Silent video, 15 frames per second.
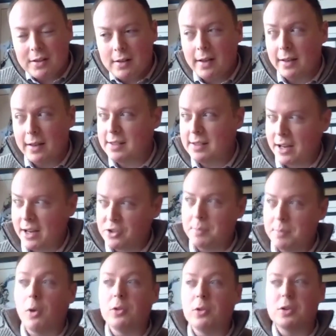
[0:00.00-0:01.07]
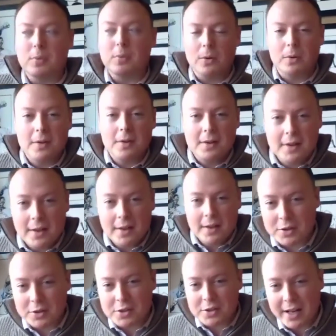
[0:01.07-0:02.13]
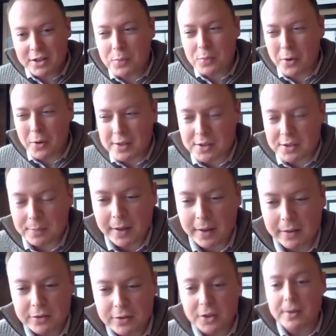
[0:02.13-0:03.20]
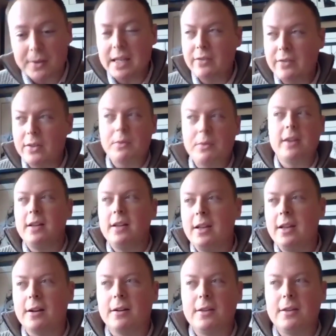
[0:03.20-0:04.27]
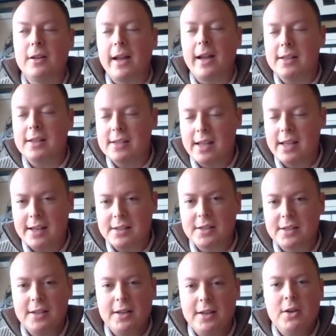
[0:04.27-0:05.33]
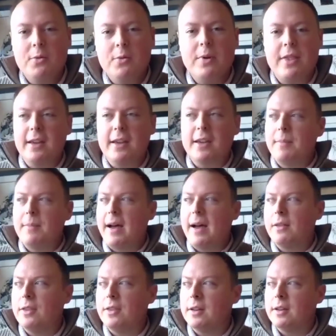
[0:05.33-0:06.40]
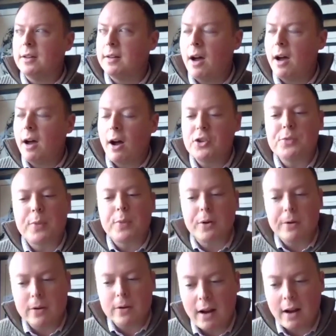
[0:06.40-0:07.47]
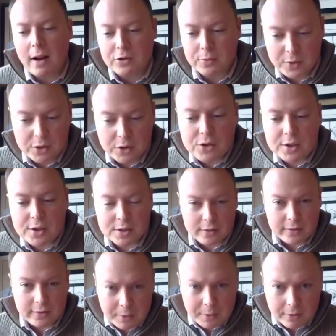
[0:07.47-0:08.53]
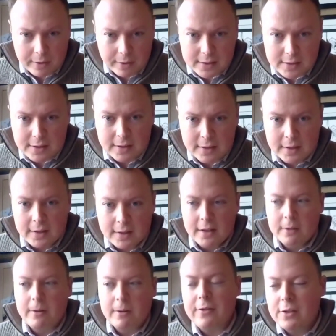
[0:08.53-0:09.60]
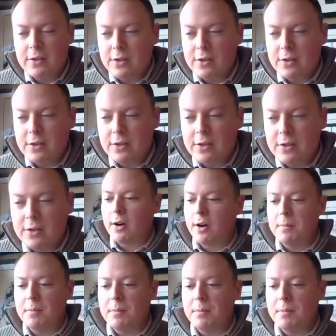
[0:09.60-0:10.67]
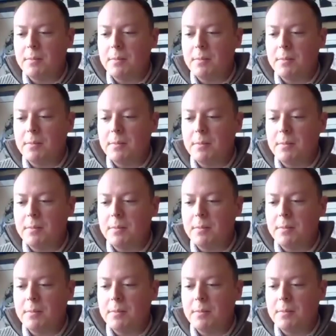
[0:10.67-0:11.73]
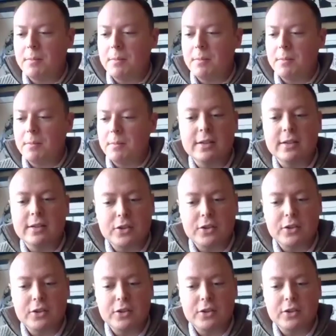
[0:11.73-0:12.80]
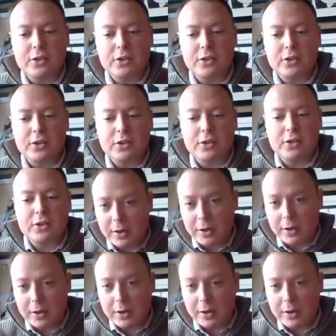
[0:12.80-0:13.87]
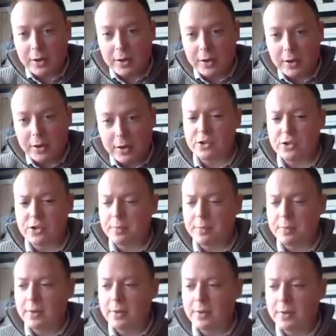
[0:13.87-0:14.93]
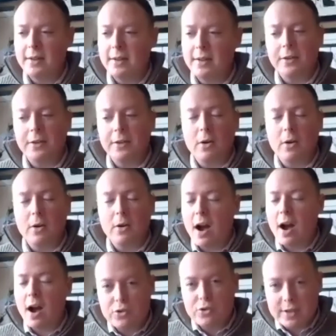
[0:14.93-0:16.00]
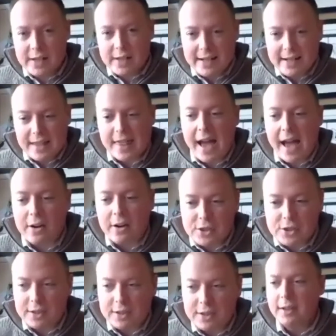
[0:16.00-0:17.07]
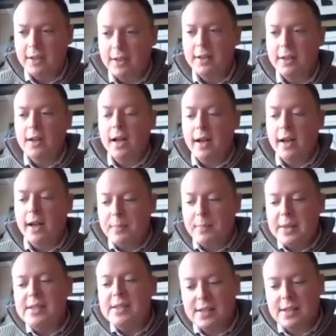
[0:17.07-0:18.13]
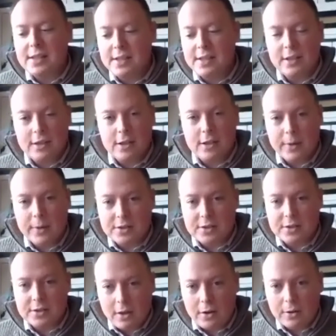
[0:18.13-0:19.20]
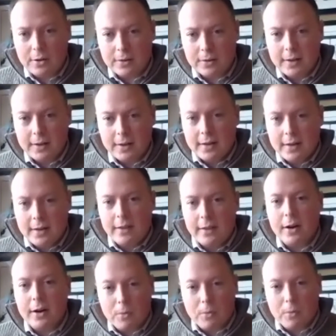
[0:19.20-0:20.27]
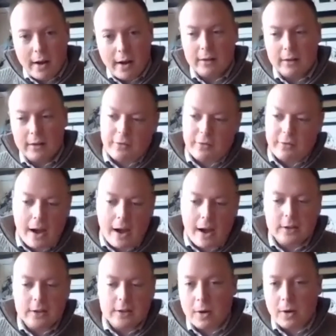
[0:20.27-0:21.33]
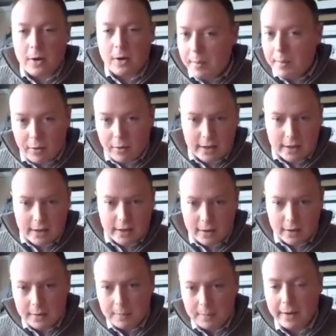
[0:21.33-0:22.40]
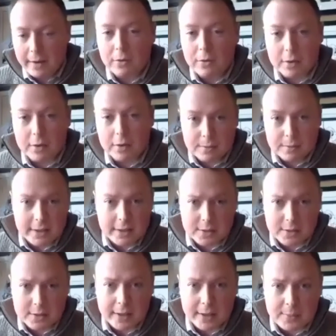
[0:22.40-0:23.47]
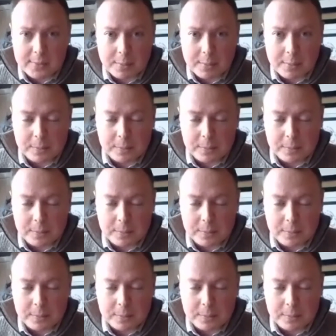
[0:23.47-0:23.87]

It's actually multiple percentage points above. So even within here in the United States, we think about the entrepreneurial contributions of immigrants. Refugees are much higher rates of entrepreneurship, have much higher rates of entrepreneurship. There are over 180,000 businesses in the U.S. alone that are run, founded, or operated by forcibly displaced people.